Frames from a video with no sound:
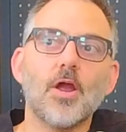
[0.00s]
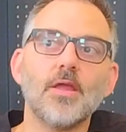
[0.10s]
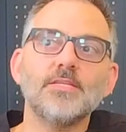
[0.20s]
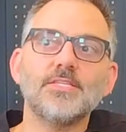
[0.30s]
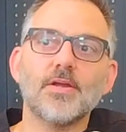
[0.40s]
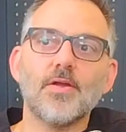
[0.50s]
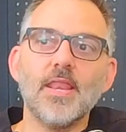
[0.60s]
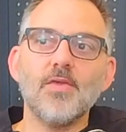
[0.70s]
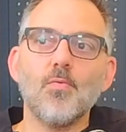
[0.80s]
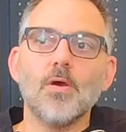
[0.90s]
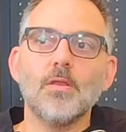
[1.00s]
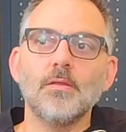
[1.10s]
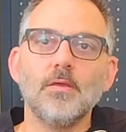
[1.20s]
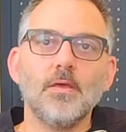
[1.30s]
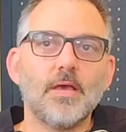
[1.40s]
is there
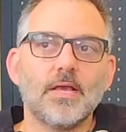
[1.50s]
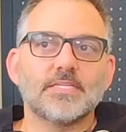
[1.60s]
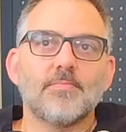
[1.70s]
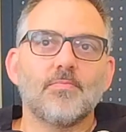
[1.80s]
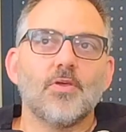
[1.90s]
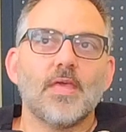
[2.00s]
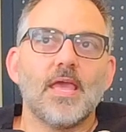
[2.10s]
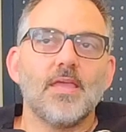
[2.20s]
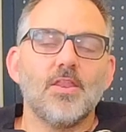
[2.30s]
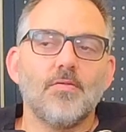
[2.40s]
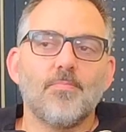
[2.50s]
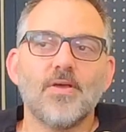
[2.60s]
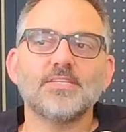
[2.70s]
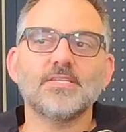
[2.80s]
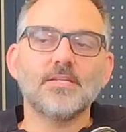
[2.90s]
anyone? Because I'm looking at the
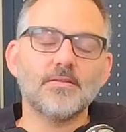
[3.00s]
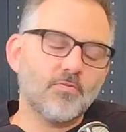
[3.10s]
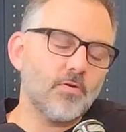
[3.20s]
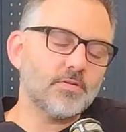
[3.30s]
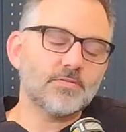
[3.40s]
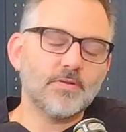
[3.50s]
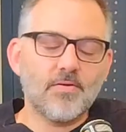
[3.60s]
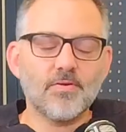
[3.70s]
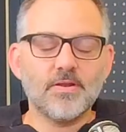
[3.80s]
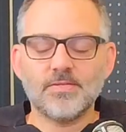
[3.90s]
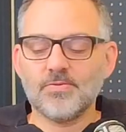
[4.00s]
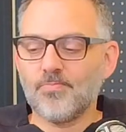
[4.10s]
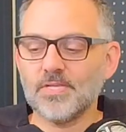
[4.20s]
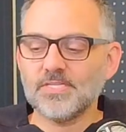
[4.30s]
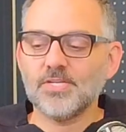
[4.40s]
president, of course, and now we're into
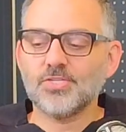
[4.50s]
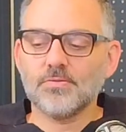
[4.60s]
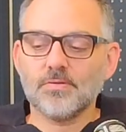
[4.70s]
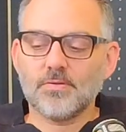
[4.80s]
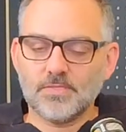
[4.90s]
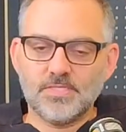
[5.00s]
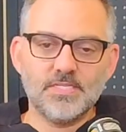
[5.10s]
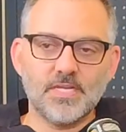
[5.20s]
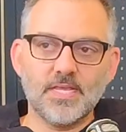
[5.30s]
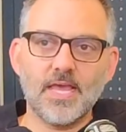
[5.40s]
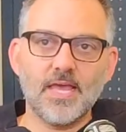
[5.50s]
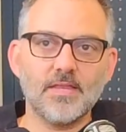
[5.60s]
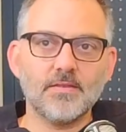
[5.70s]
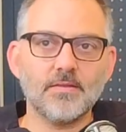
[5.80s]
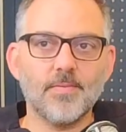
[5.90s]
presidential season
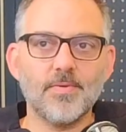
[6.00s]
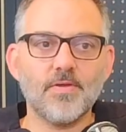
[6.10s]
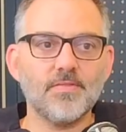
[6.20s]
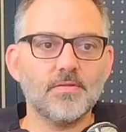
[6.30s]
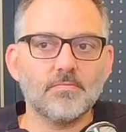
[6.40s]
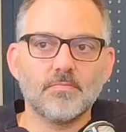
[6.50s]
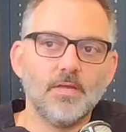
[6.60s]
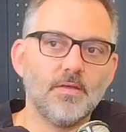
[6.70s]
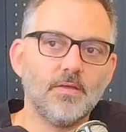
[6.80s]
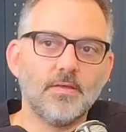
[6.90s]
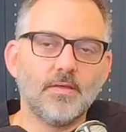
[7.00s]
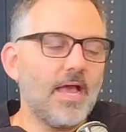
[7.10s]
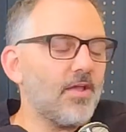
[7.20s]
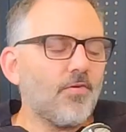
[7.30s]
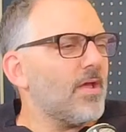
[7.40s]
again, coming around the.
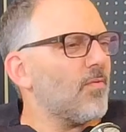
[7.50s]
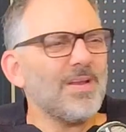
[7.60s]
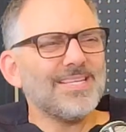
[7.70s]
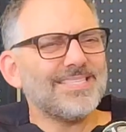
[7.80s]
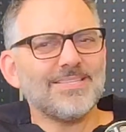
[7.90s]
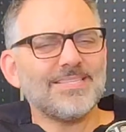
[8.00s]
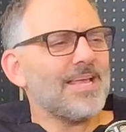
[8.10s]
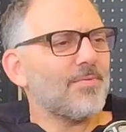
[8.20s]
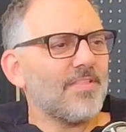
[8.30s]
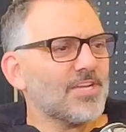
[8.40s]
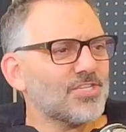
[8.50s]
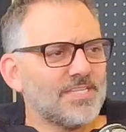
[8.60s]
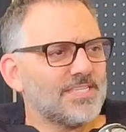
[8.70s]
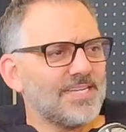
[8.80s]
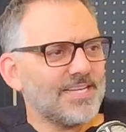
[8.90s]
When is the damn election?
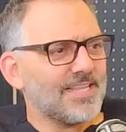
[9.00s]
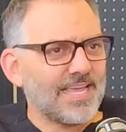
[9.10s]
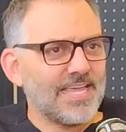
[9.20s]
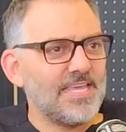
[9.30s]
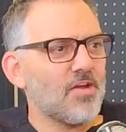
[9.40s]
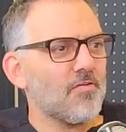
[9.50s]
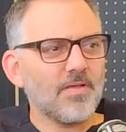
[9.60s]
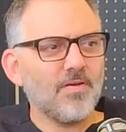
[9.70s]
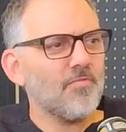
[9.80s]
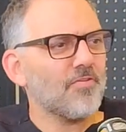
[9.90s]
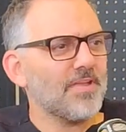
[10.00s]
Isn't it like a year, over a